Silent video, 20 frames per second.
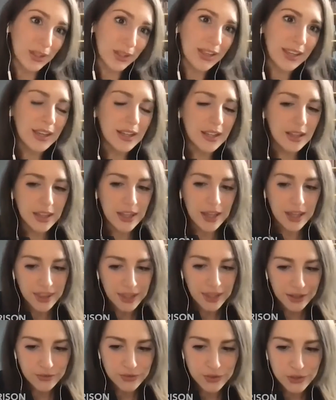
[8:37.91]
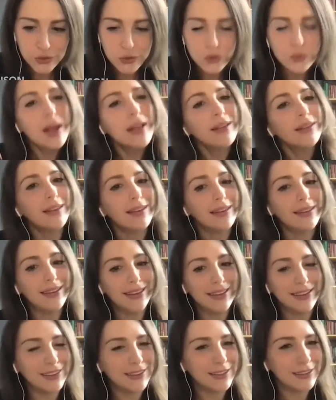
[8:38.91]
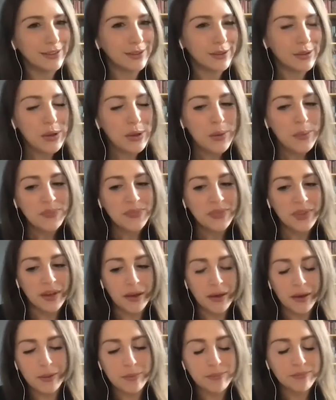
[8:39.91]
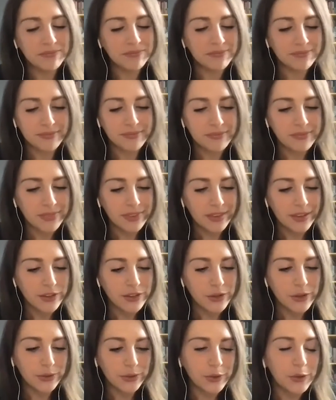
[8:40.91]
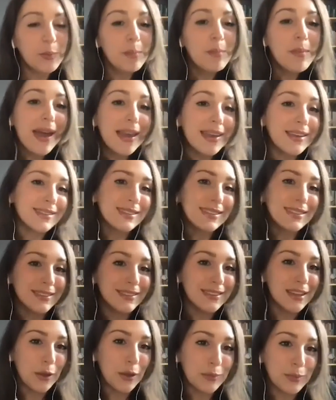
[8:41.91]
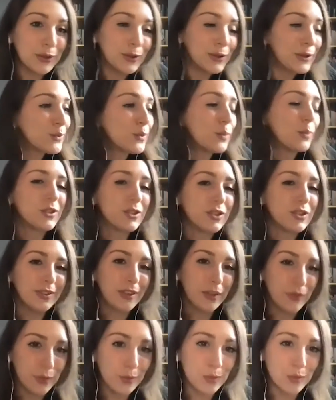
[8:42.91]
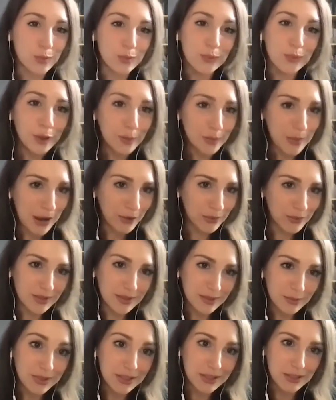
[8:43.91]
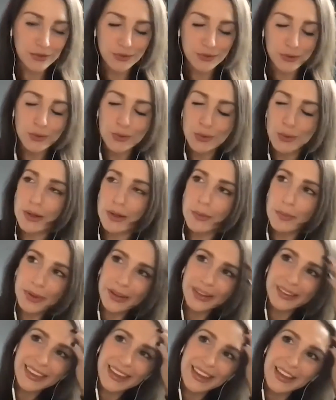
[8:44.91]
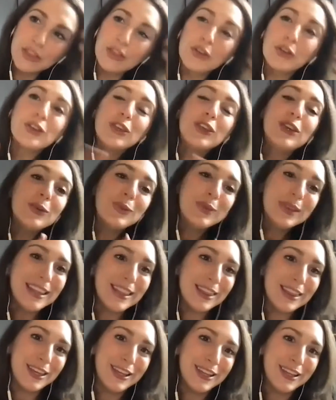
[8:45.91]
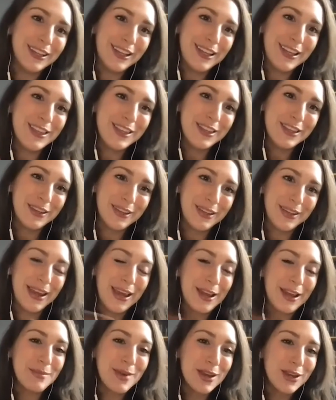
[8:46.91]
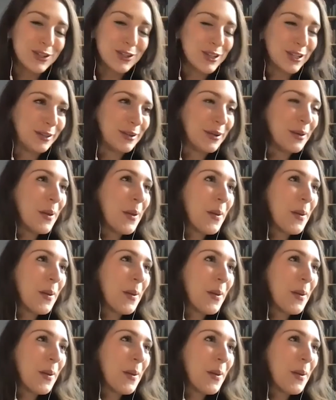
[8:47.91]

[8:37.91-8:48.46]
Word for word: Like I think of Cinderella and the, um, you know, little mice helping her get, which if it was a real mouse, it'd be a different story, but like they're cute in the, in the animation.